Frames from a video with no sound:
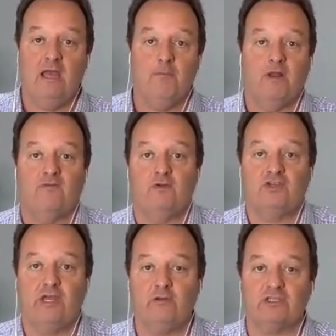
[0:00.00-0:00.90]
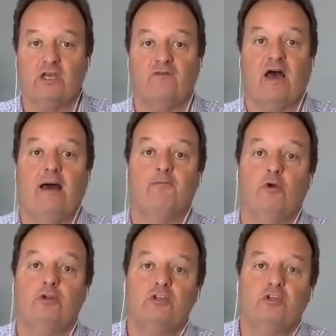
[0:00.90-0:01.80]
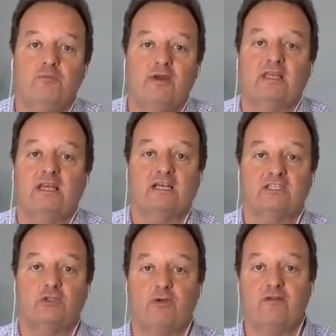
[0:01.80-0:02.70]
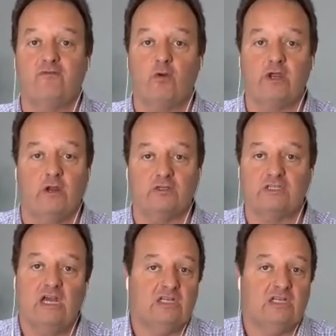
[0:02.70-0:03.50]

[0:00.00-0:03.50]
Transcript: But if you say to yourself, I'm going to commit the next 3 to 4 years